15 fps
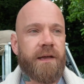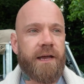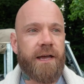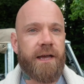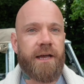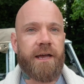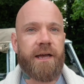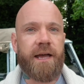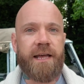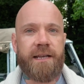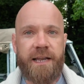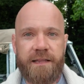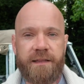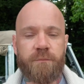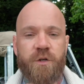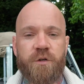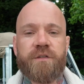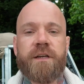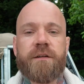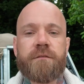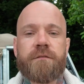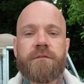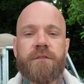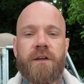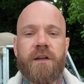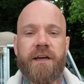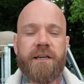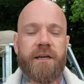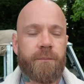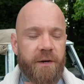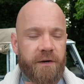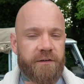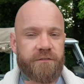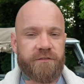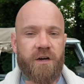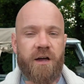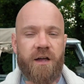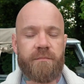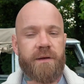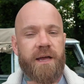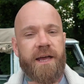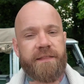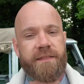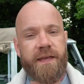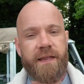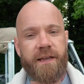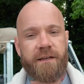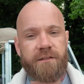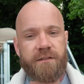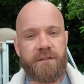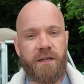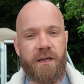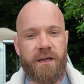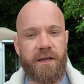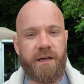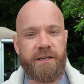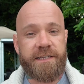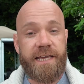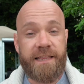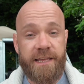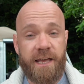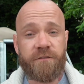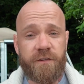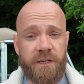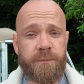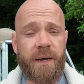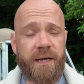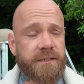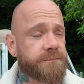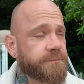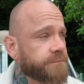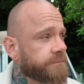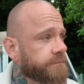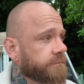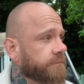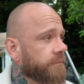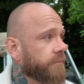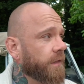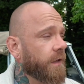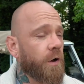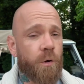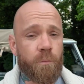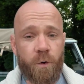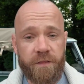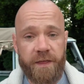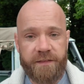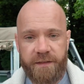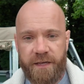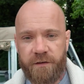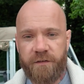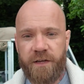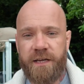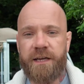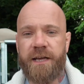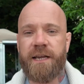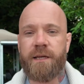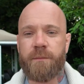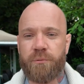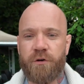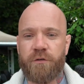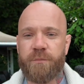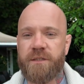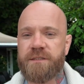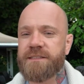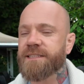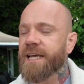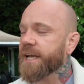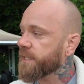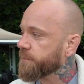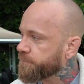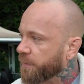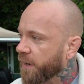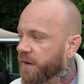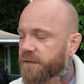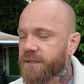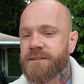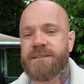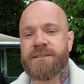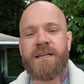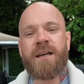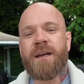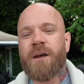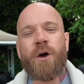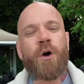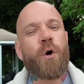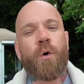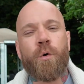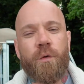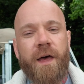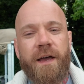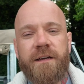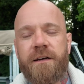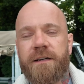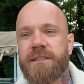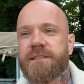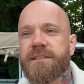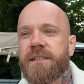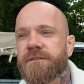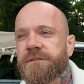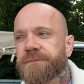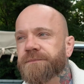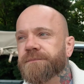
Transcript: and let them use it for like a period of time and then get their feedback on what they think of it, any improvements, any bugs, all that kind of stuff.